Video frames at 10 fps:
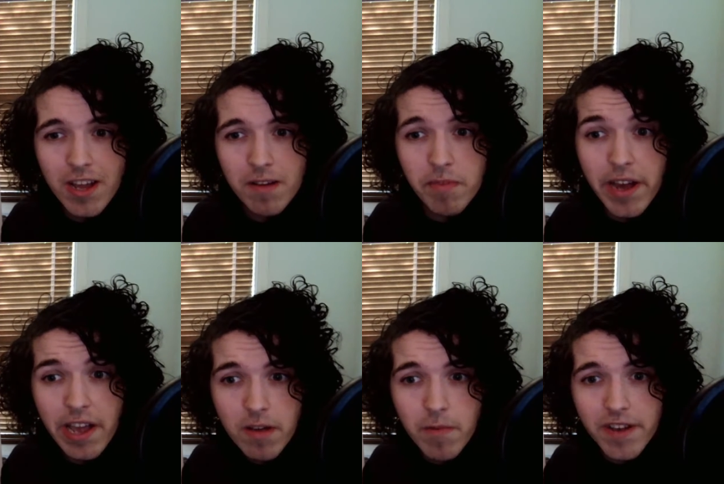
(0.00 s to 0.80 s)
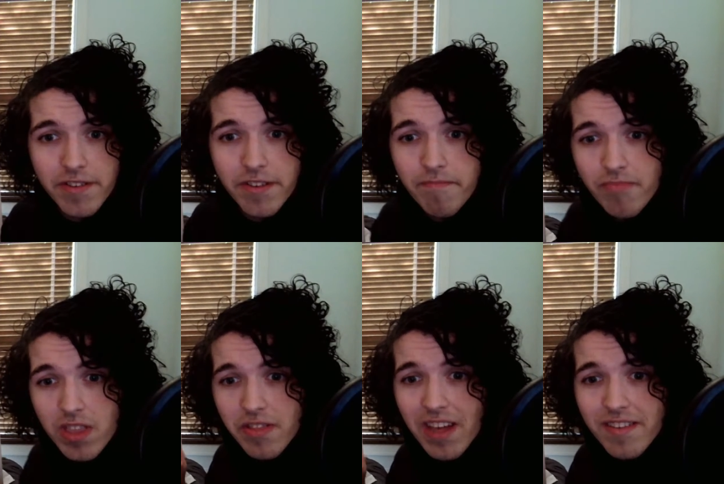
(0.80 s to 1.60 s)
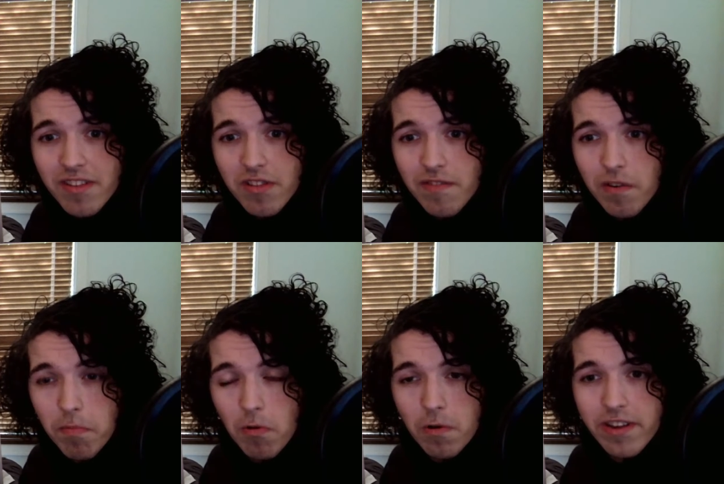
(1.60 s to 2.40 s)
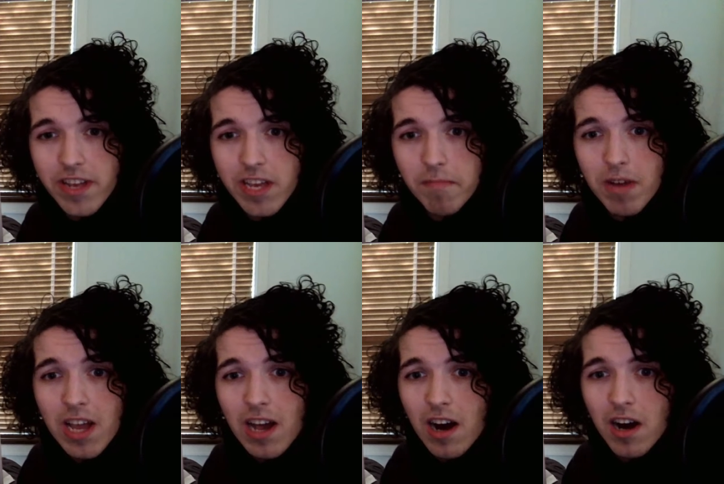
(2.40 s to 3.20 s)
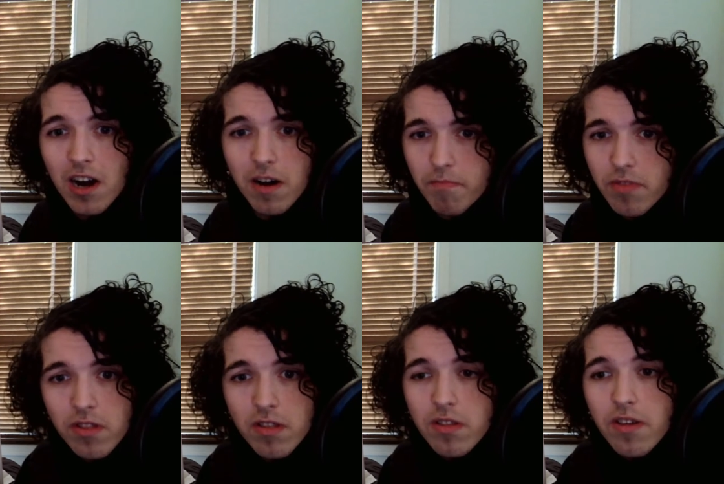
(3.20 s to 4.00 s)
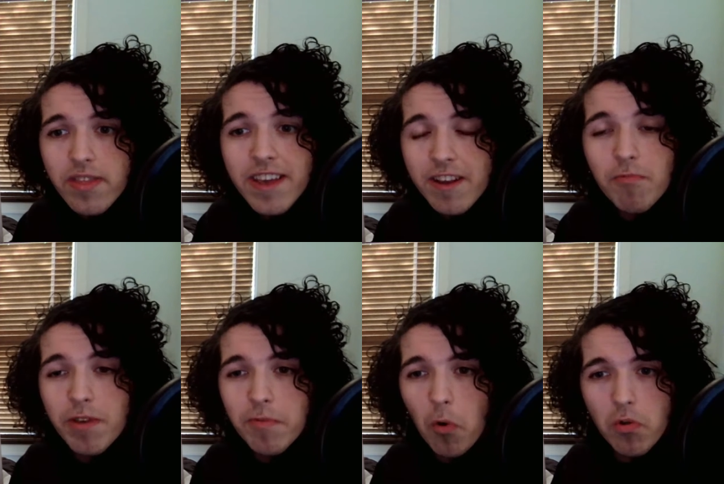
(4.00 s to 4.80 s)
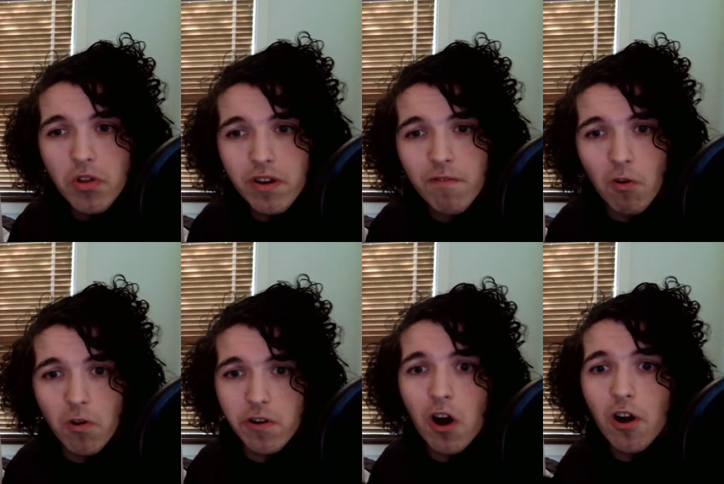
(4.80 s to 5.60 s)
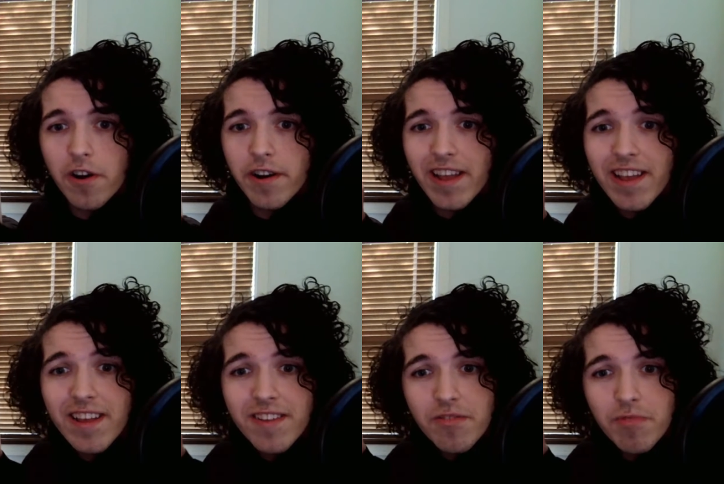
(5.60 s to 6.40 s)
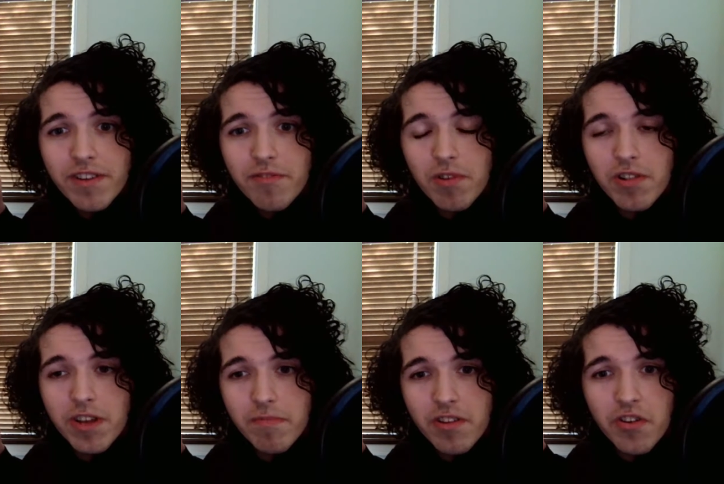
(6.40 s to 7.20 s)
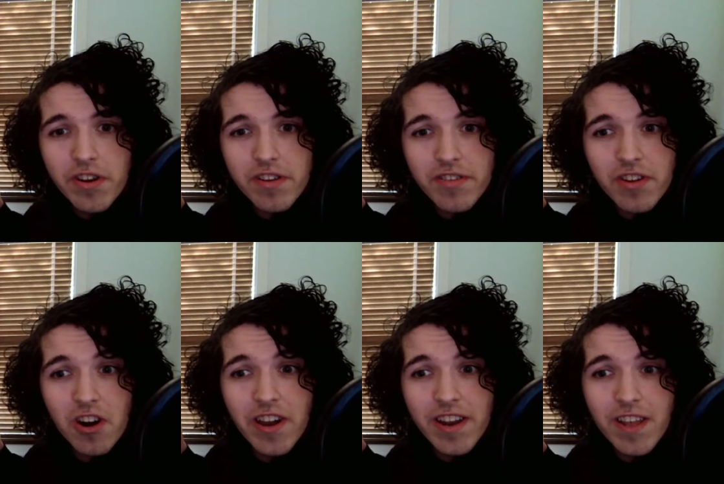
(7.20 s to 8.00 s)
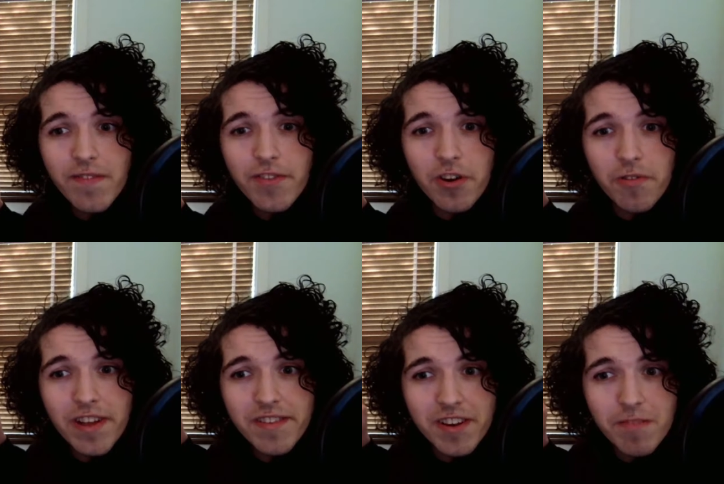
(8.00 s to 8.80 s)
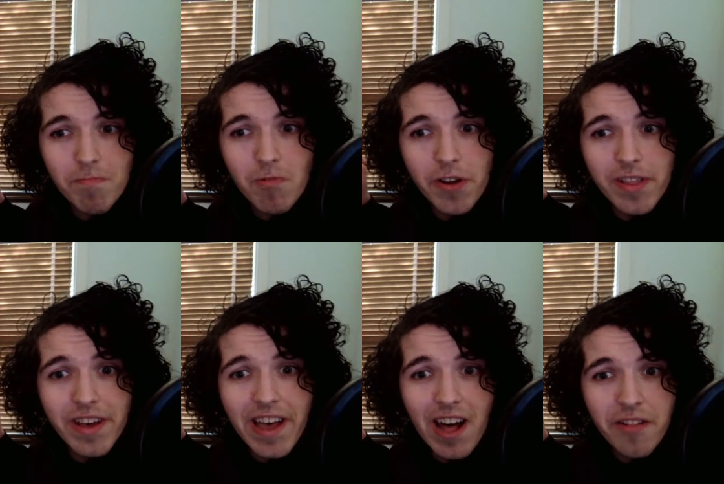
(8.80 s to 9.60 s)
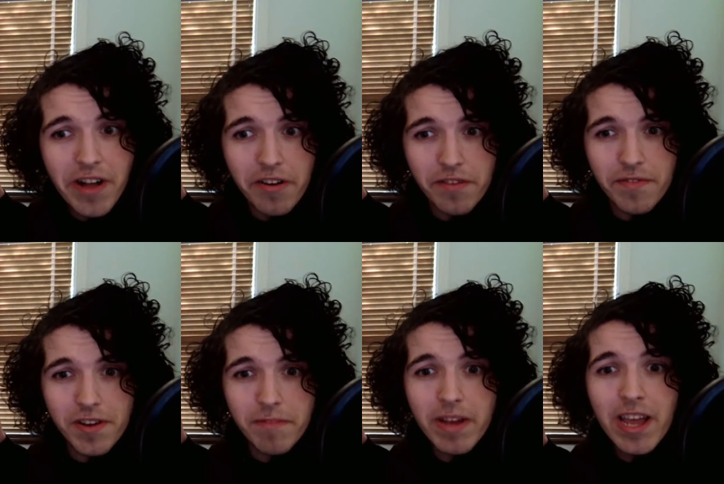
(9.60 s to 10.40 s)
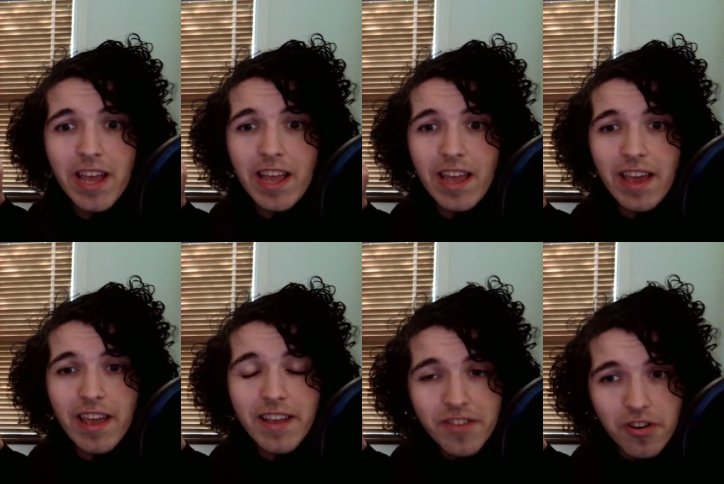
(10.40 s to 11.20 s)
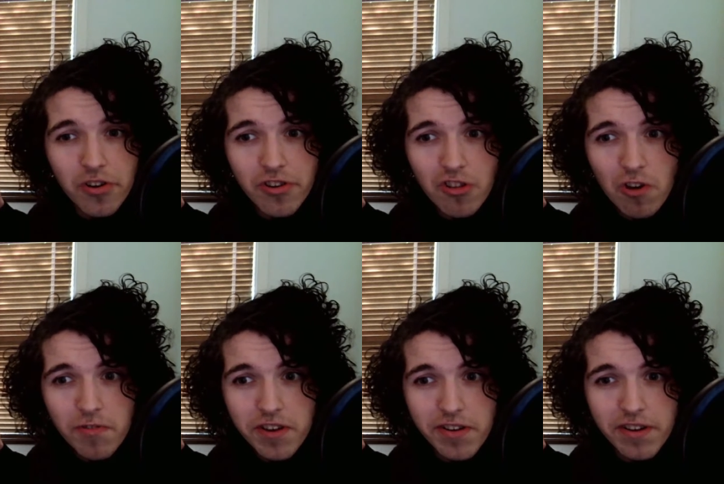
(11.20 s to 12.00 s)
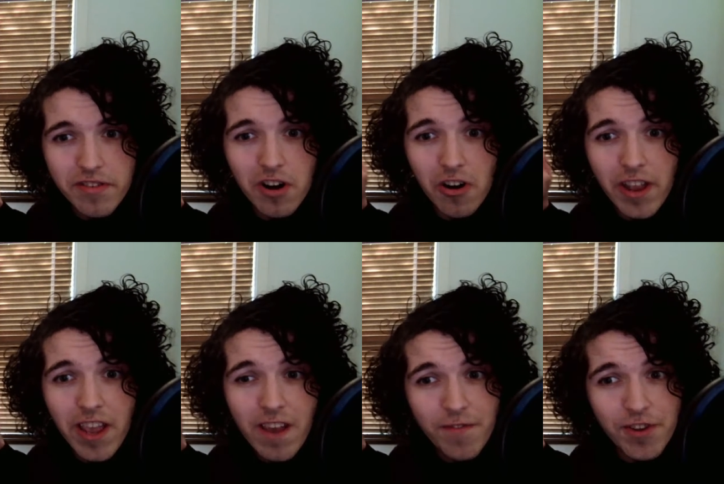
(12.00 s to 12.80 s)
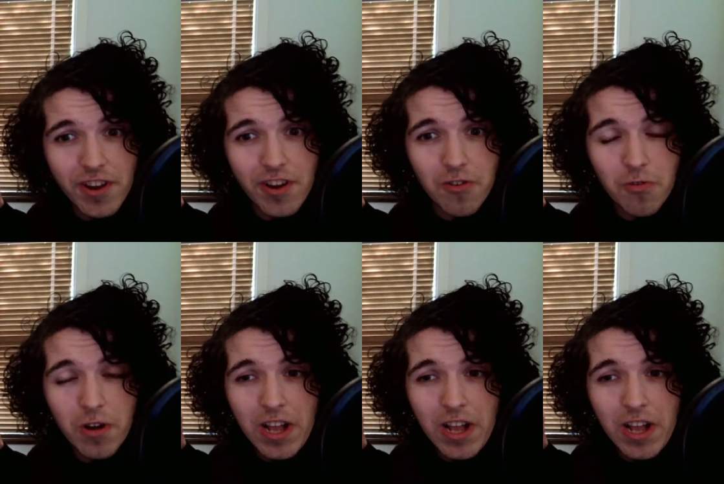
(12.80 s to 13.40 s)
But anyways, that's the Liverpool team. The things we will look for are, is Reece Williams going to start? And if so, let's exploit the hell out of him. Is Curtis Jones going to start? If so,